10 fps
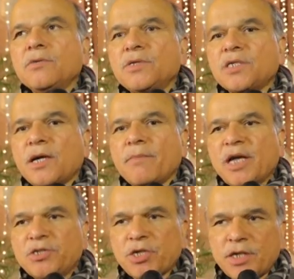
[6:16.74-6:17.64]
which are
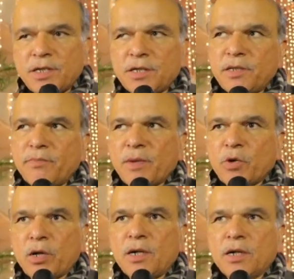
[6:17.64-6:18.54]
mentioned in the
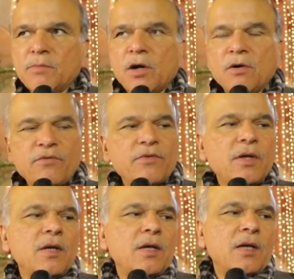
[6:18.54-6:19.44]
memorandum of
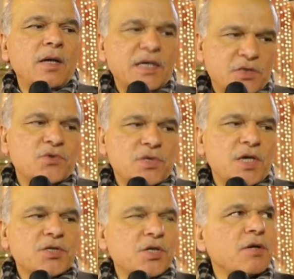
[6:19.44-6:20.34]

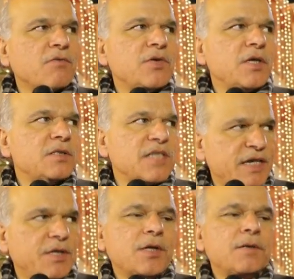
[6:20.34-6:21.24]
association of the
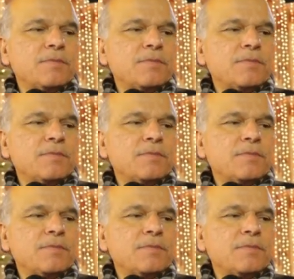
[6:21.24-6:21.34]
center.